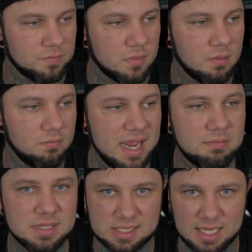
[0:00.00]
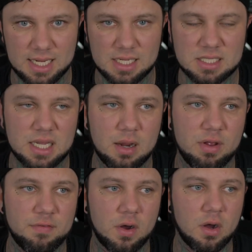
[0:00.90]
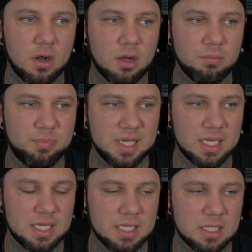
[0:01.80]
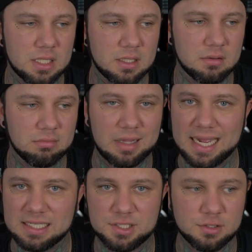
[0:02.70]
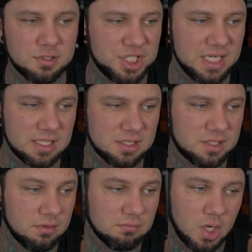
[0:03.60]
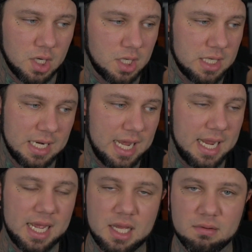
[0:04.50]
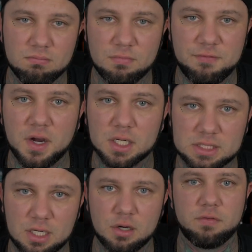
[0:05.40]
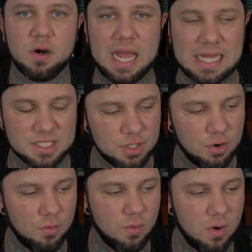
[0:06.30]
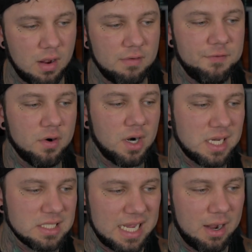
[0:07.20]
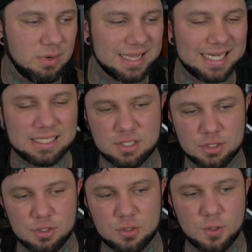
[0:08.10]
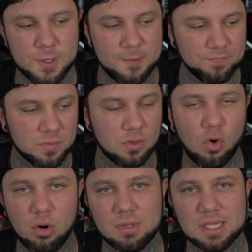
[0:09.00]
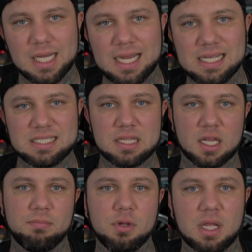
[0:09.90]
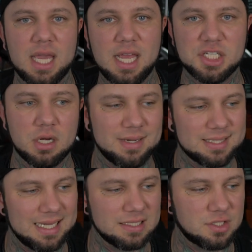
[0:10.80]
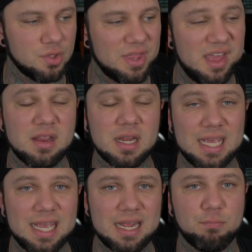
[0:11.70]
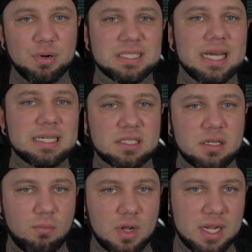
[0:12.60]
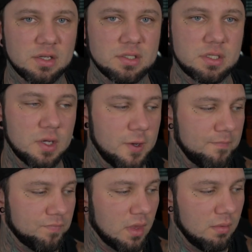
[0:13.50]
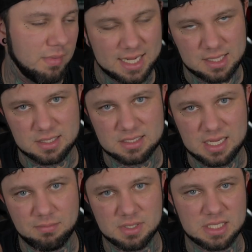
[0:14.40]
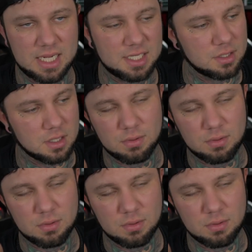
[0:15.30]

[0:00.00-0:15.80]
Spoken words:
made mistakes, and we've all been lied to, cheated on, and fucked over. And so for us, I would like to normalize the communication about that so that it protects someone else making the same mistakes or going